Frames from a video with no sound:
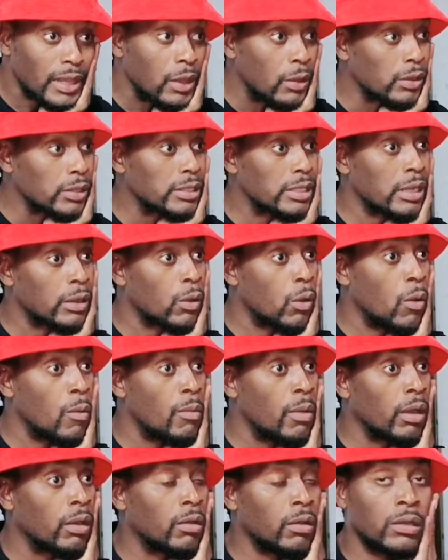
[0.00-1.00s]
I was like, oh
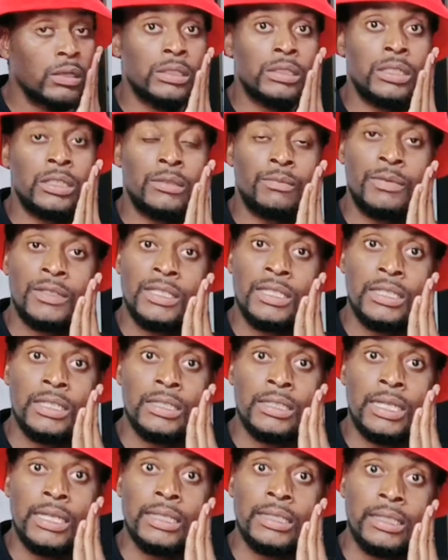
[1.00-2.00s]
my God, this person
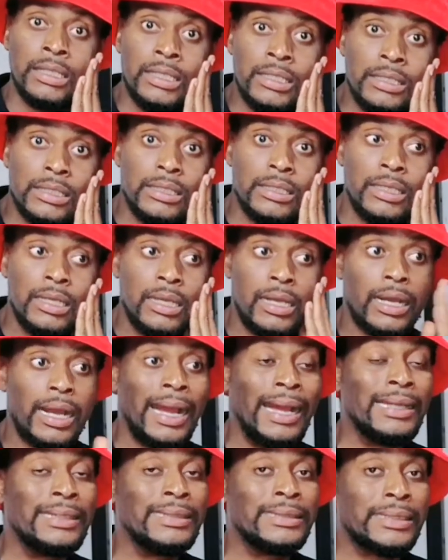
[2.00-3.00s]
is like this.
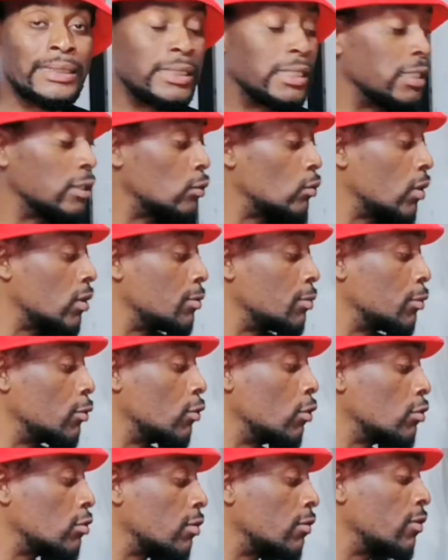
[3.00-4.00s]
Auntie, it was
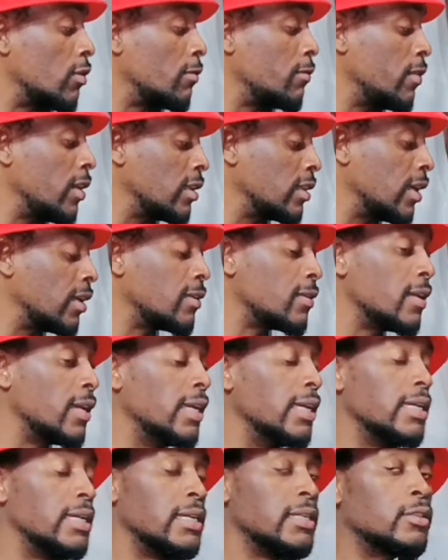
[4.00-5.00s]
because of the fact that
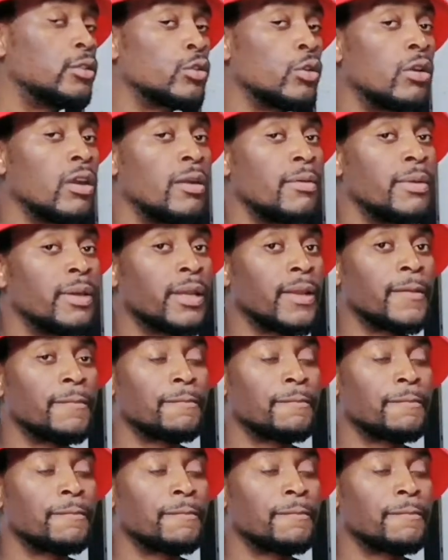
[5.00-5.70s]
he's stronger.